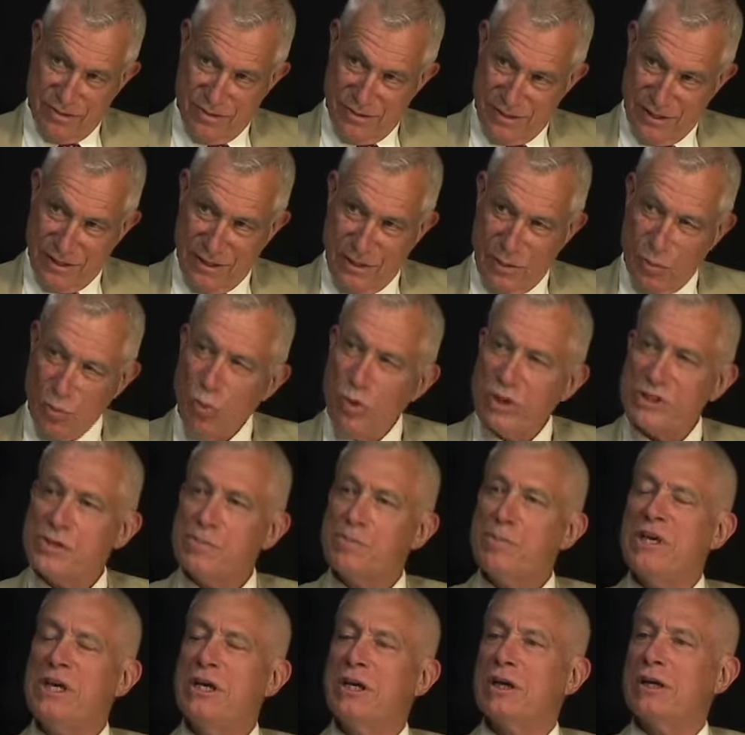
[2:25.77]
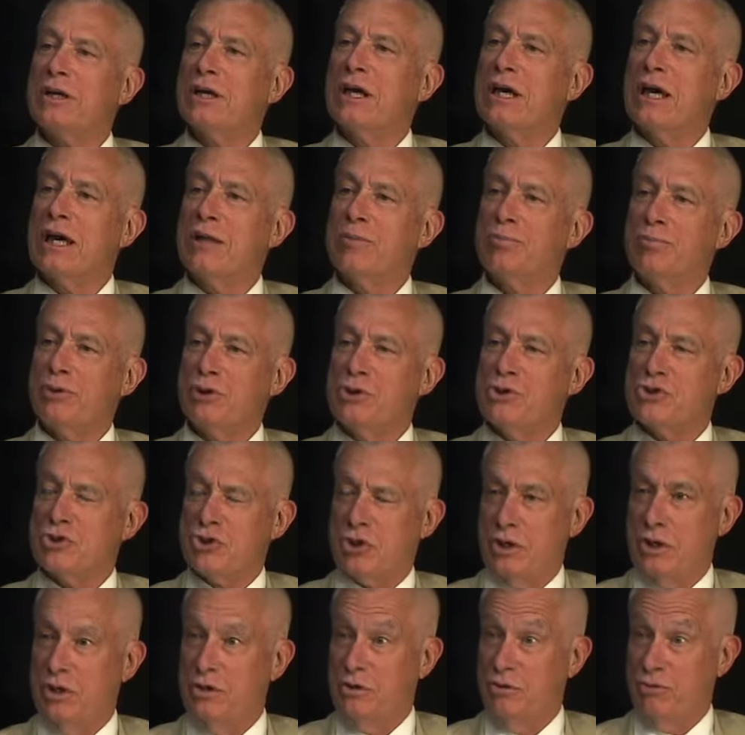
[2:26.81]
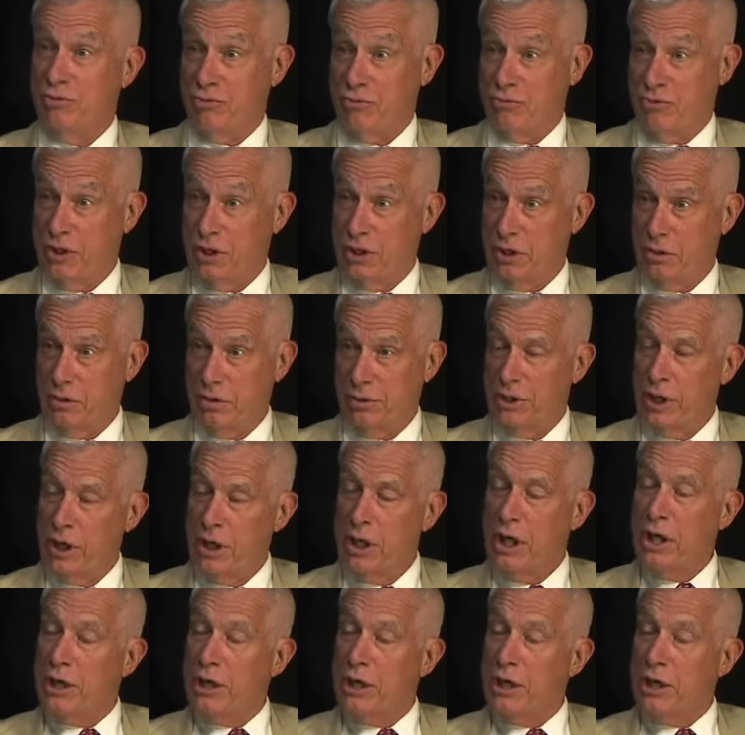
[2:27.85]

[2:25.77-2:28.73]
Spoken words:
What's being accomplished in the field.